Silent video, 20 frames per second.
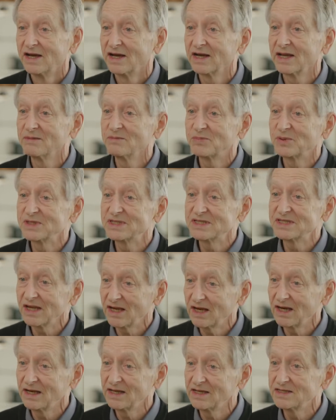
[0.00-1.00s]
And I'm
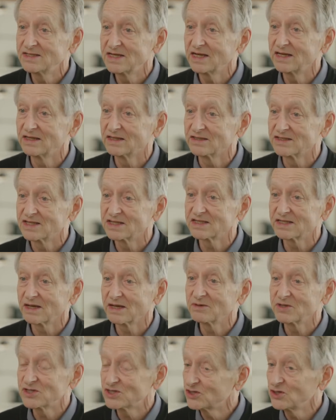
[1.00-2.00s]
particularly indignant since I
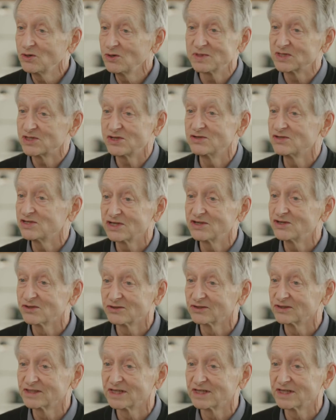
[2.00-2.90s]
assume it's using neural